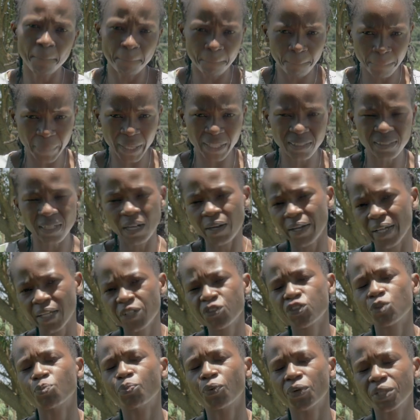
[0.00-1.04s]
But our
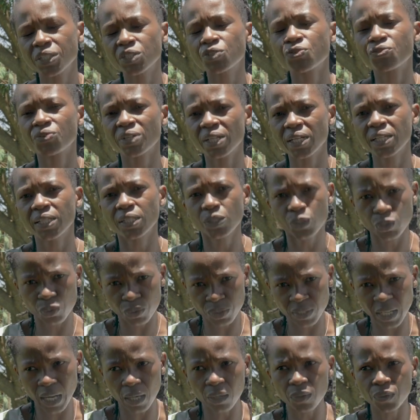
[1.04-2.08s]
entry point really is
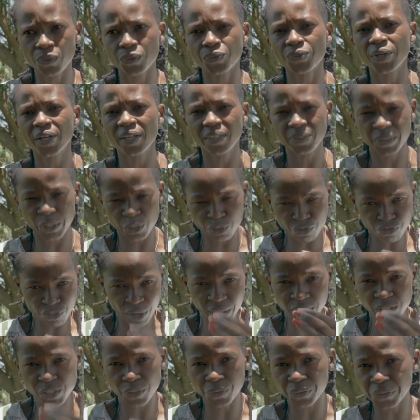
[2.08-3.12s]
to tackle the
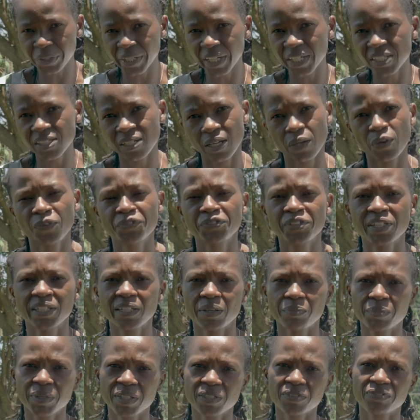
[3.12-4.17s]
structural nature of
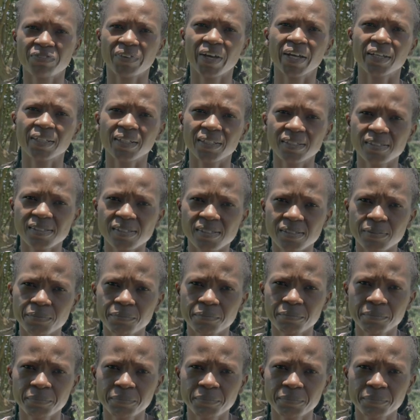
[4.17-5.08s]
gender-based violence.